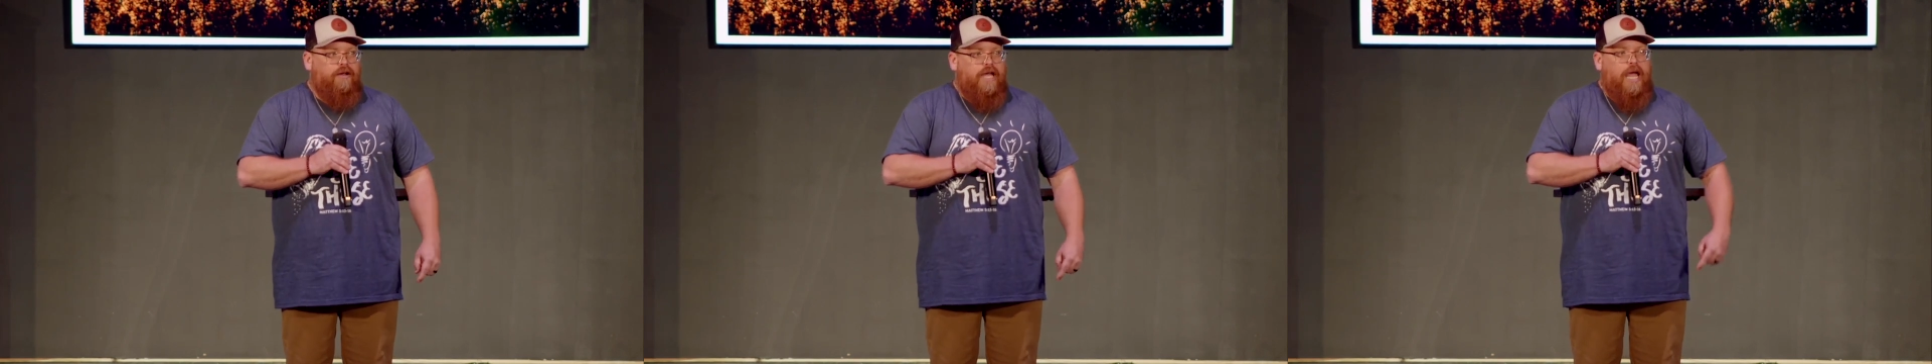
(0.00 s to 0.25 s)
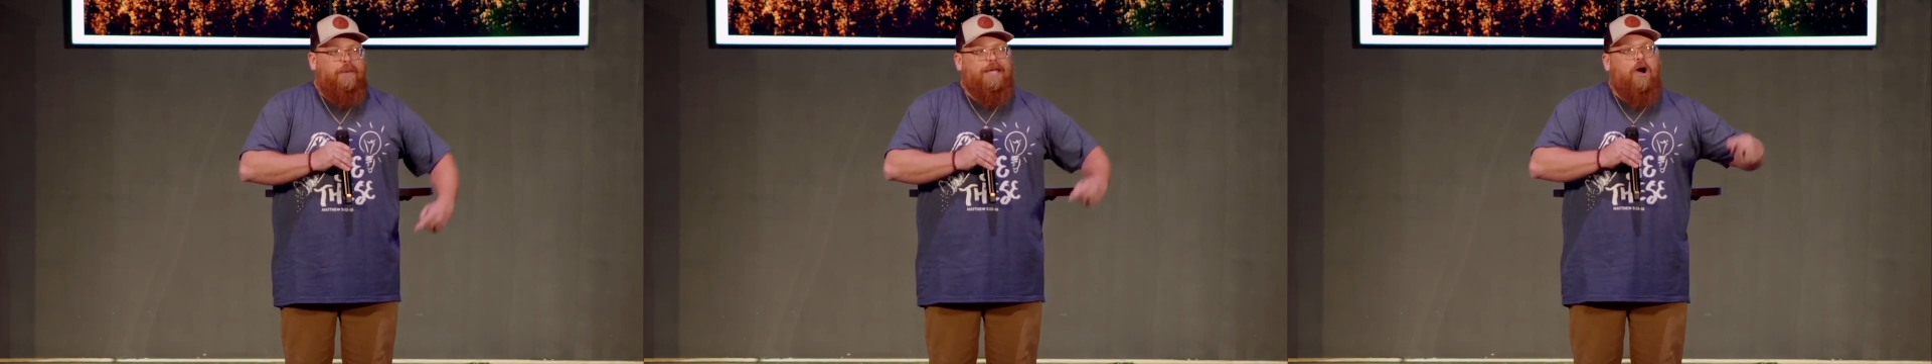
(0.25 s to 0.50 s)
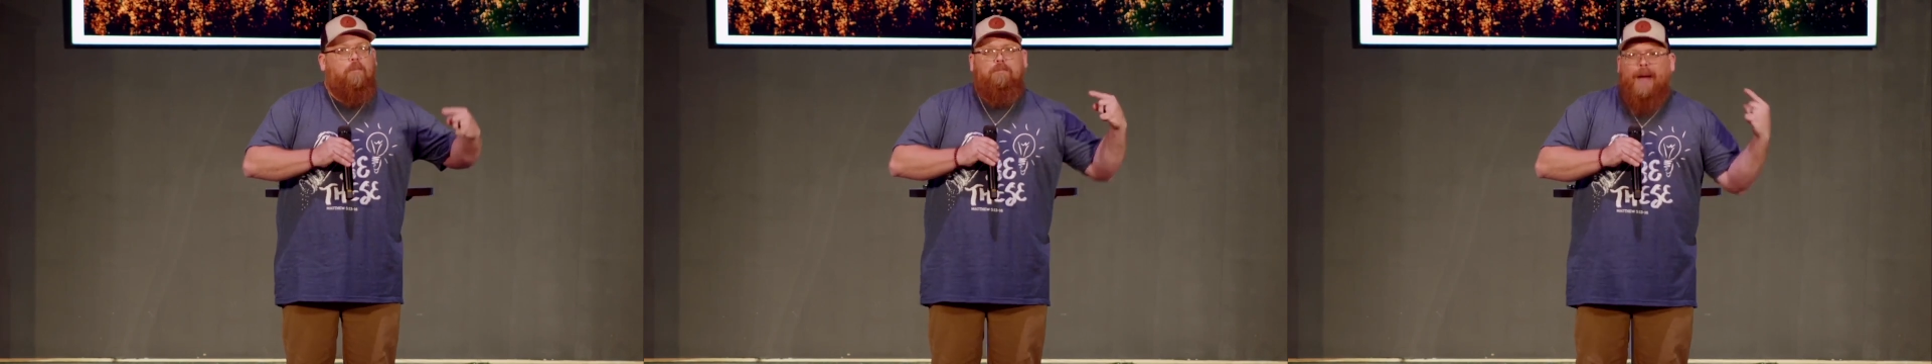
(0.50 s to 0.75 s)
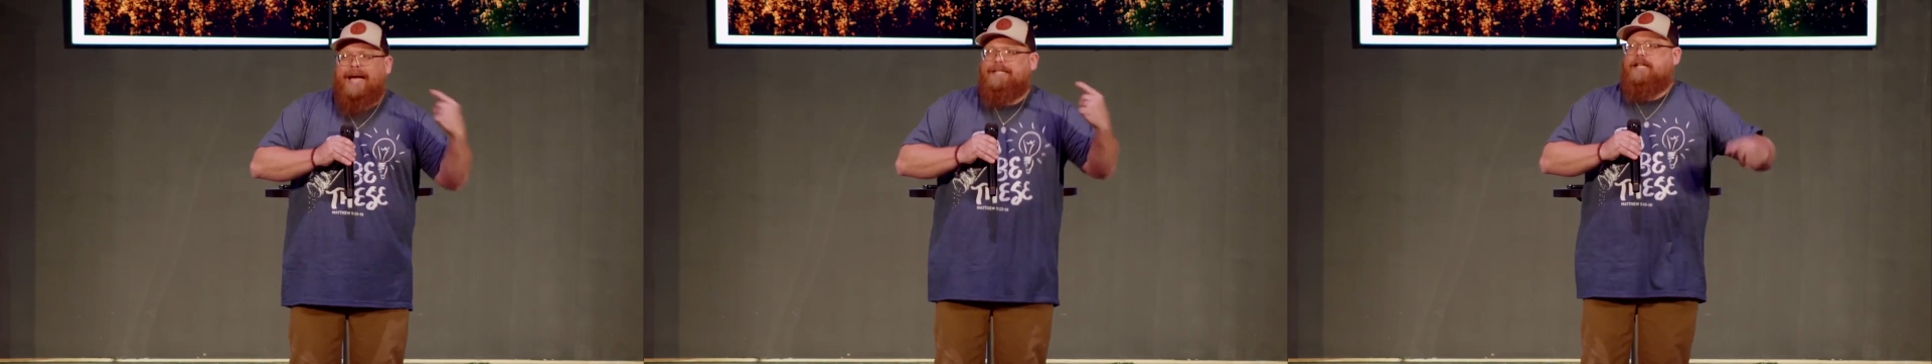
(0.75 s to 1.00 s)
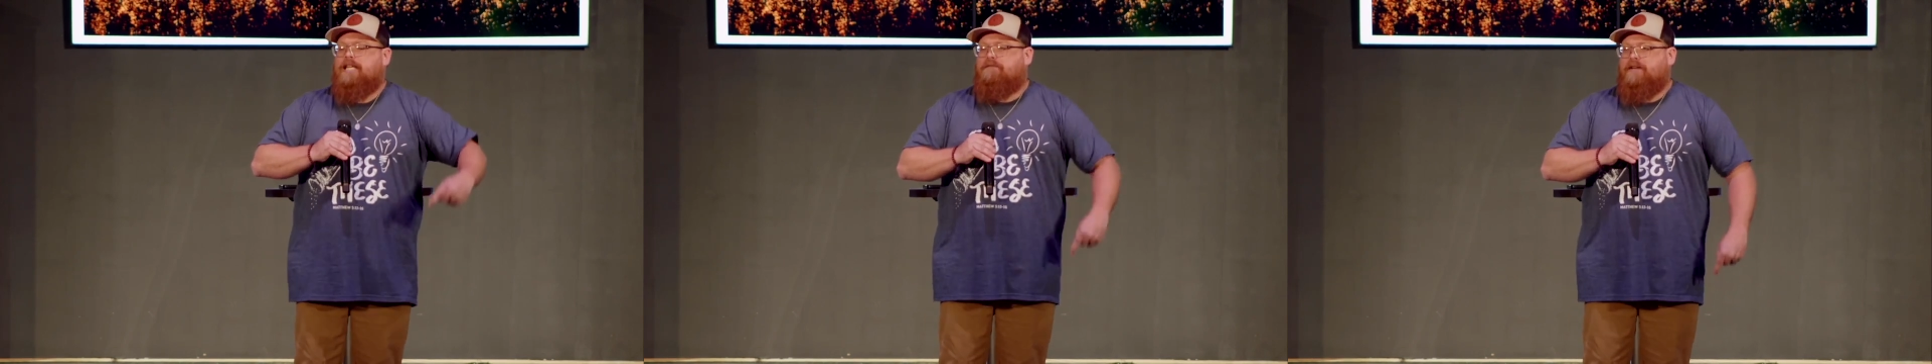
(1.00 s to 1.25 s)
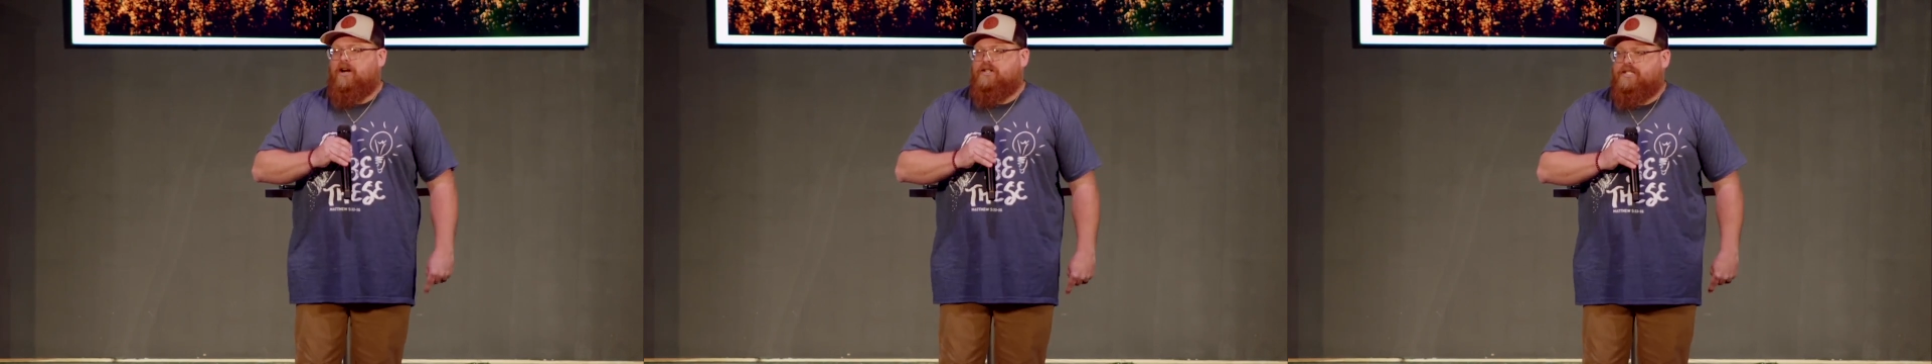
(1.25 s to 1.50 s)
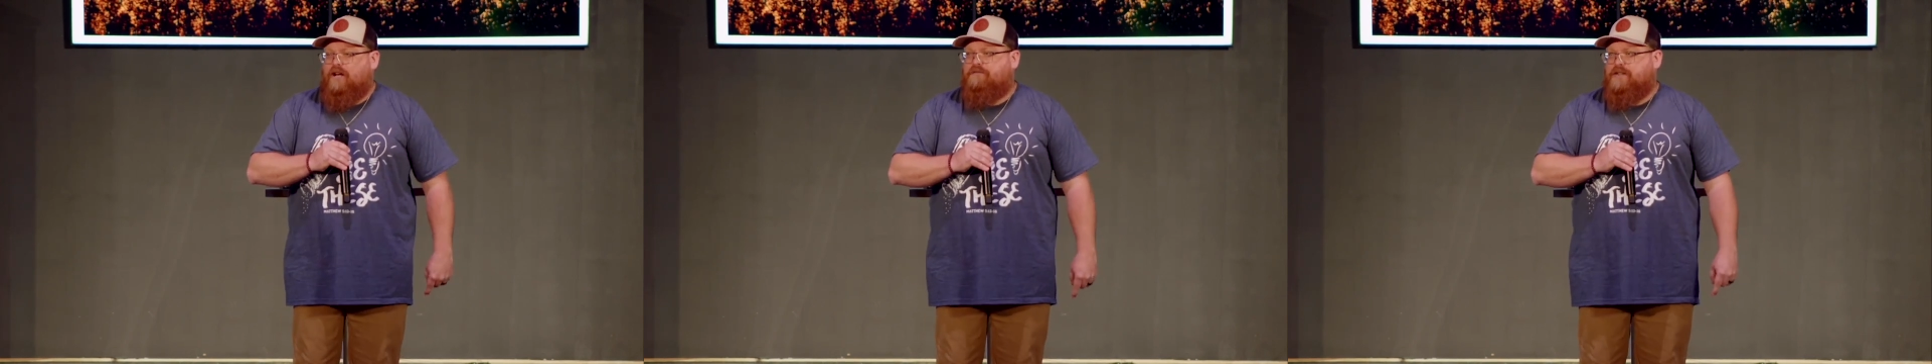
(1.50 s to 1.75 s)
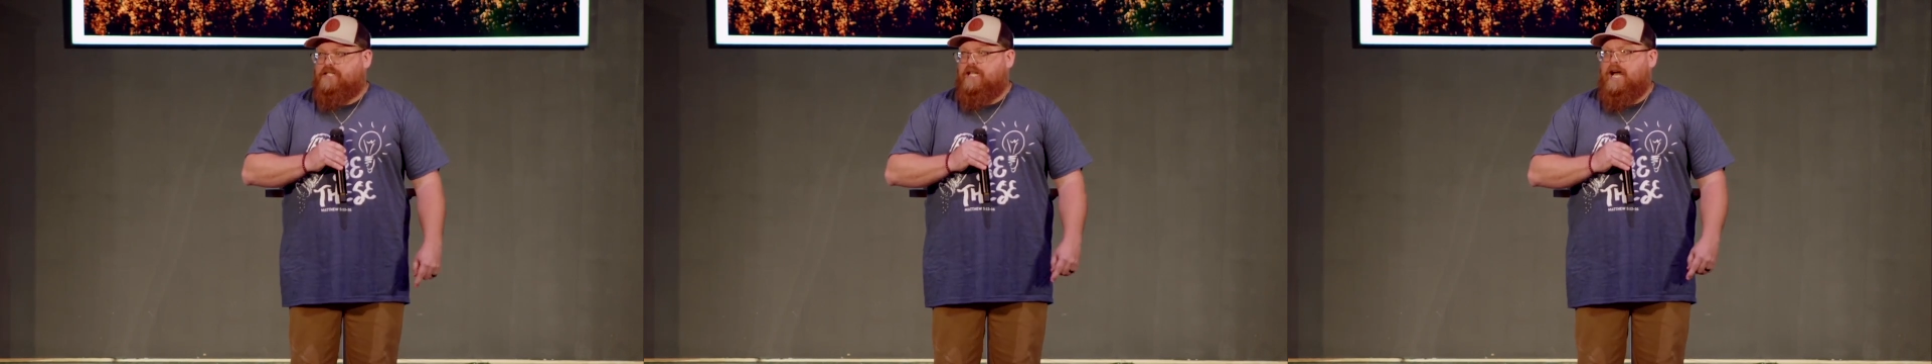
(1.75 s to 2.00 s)
And we go back to living our
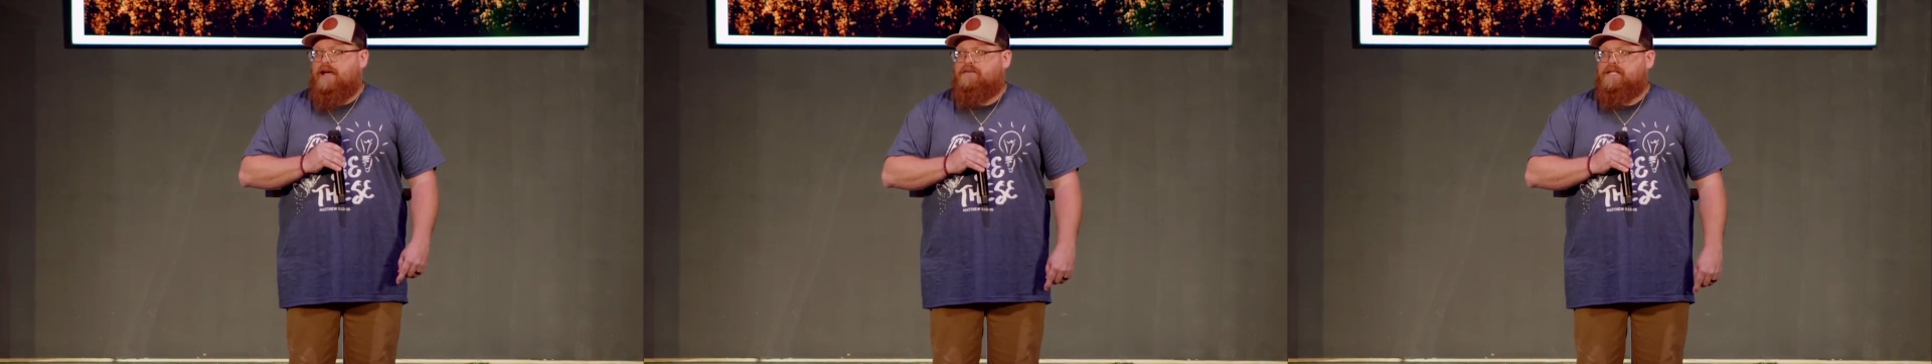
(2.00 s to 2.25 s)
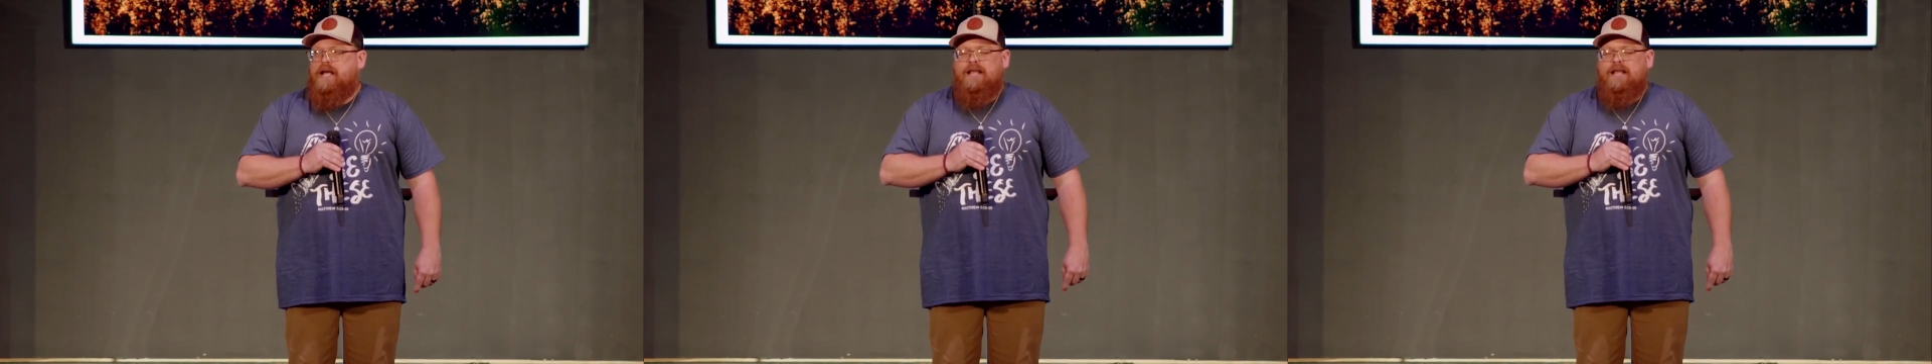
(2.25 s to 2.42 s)
selfish lives.